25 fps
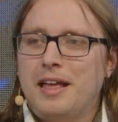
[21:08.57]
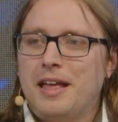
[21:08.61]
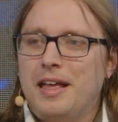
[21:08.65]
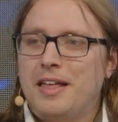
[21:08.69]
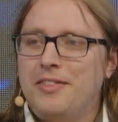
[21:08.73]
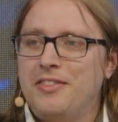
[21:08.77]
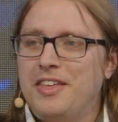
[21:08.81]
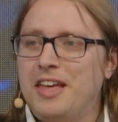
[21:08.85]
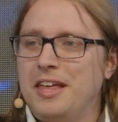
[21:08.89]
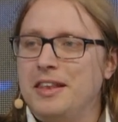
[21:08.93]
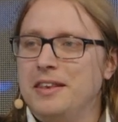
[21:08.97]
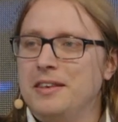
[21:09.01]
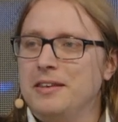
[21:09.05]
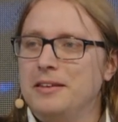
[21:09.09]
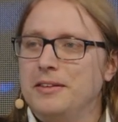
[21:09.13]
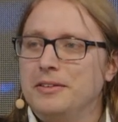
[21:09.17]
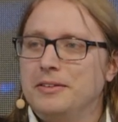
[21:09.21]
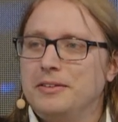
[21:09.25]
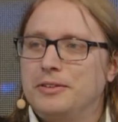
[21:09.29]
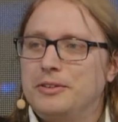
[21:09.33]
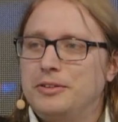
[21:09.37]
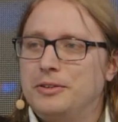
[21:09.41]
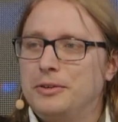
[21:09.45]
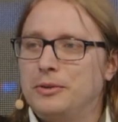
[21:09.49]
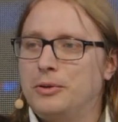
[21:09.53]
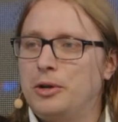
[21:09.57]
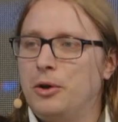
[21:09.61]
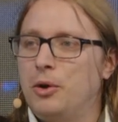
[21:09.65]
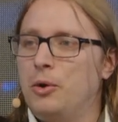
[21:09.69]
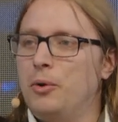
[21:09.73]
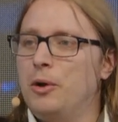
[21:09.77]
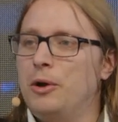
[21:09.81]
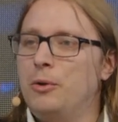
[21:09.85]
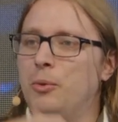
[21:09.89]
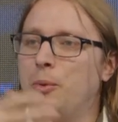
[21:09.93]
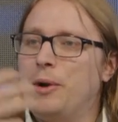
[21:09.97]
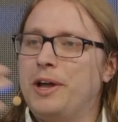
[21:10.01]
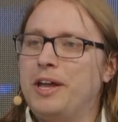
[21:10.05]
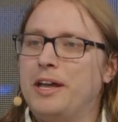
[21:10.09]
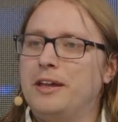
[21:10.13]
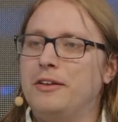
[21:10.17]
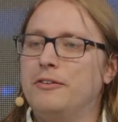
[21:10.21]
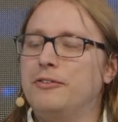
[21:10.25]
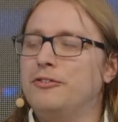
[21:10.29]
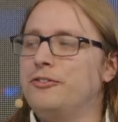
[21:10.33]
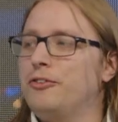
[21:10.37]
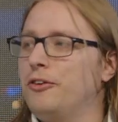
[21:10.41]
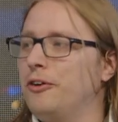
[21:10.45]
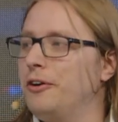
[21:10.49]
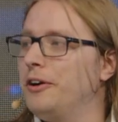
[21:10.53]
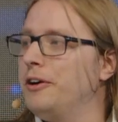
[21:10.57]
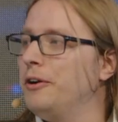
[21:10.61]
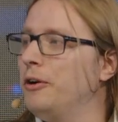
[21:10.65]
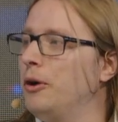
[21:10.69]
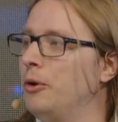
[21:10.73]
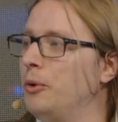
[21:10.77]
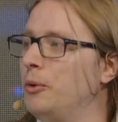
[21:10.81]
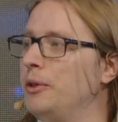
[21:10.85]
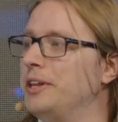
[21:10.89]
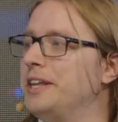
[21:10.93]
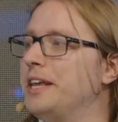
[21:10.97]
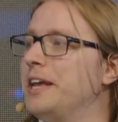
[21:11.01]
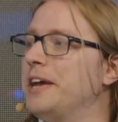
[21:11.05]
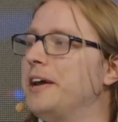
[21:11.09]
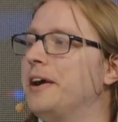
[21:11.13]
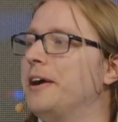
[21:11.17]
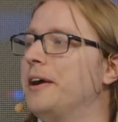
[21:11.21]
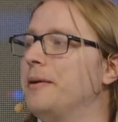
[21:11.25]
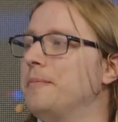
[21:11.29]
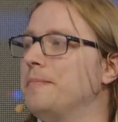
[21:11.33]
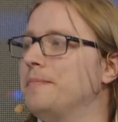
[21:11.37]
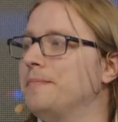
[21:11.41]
and then you go away for a whole year.